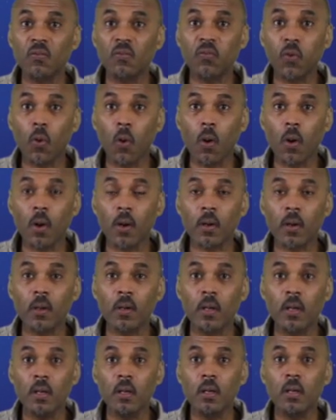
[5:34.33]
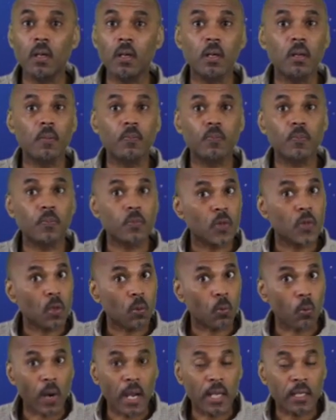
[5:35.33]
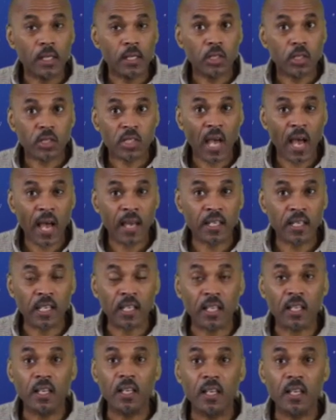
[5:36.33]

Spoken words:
for Weyland-Yutani,